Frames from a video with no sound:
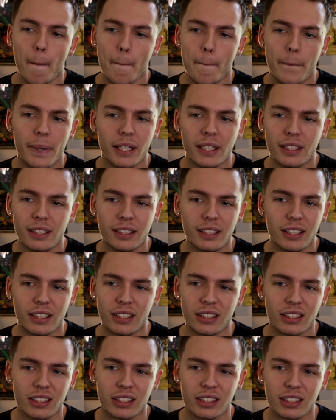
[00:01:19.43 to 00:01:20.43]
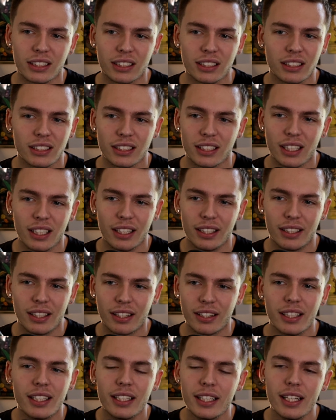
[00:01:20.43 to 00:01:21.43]
But there's the
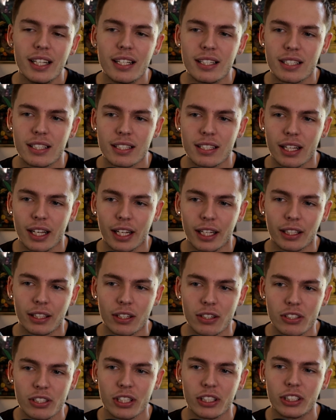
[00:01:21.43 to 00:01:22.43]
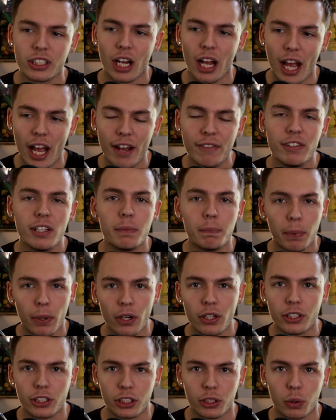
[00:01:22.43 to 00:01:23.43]
thing is like there's such a heavy
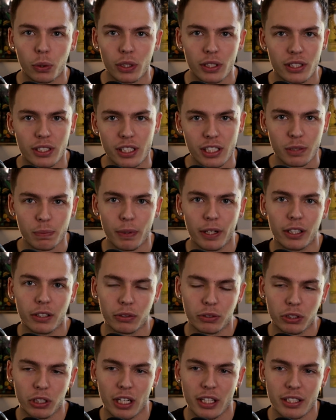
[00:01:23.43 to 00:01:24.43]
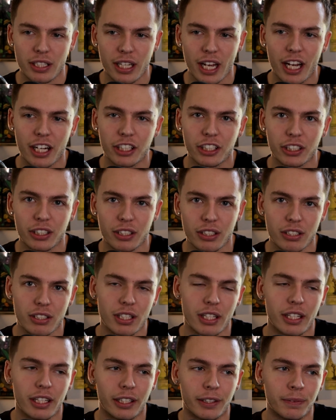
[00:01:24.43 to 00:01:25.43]
push towards these microtransactions,
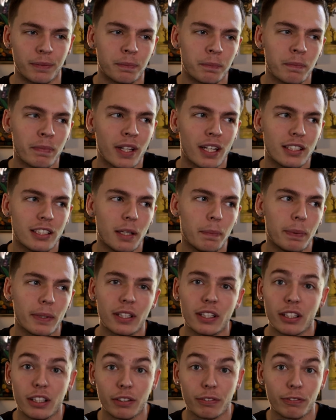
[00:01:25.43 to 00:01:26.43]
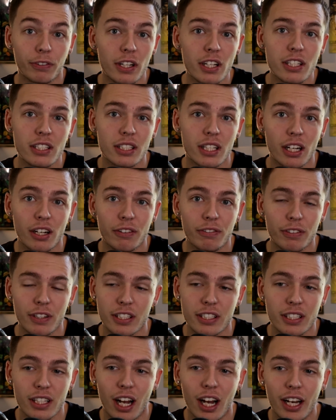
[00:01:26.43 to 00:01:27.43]
and typically the free stuff
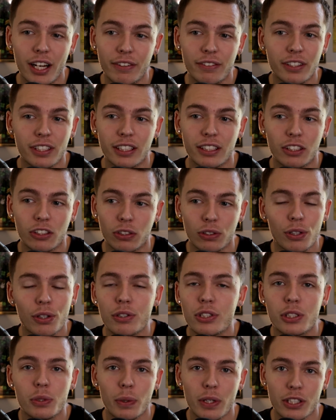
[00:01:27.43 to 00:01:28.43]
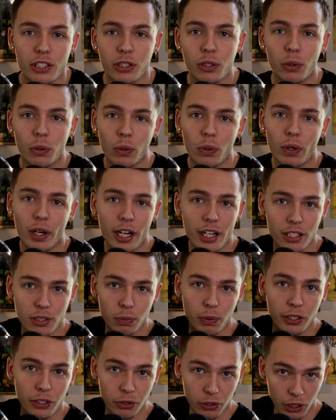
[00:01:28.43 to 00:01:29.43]
is not even close to as cool as
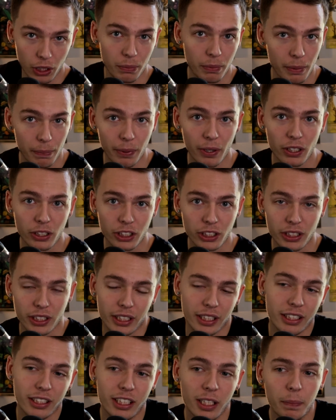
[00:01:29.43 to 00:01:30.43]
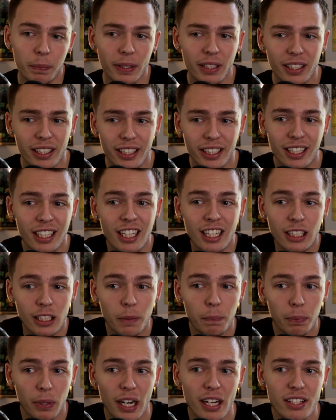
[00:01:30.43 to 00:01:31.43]
what you could be purchasing. And typically the
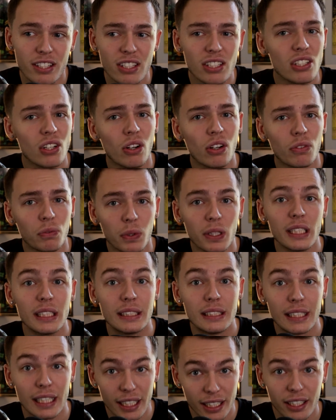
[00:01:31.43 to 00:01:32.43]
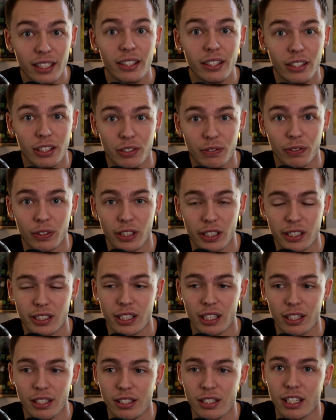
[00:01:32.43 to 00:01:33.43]
prices are ridiculous for this
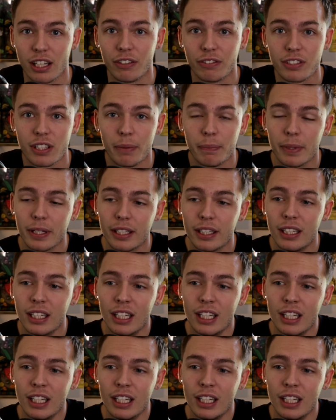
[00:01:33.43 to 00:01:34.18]
kind of stuff. So I mean,